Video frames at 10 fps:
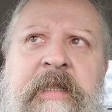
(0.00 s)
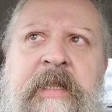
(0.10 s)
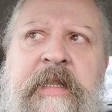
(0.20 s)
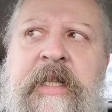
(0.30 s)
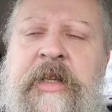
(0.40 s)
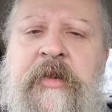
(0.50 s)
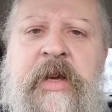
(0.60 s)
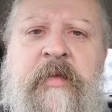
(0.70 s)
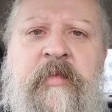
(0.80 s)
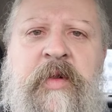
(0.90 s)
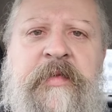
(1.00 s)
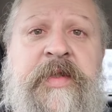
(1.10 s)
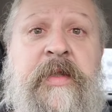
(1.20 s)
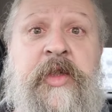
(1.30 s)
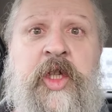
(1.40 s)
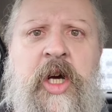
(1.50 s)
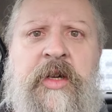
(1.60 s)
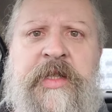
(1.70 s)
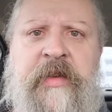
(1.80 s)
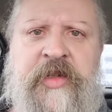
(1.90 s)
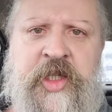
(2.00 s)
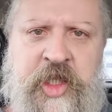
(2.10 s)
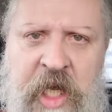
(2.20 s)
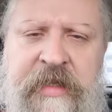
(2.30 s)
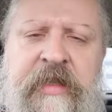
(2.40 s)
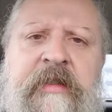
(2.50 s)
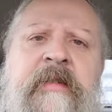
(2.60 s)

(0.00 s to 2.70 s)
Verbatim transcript: And now the great wolf's jaws have shut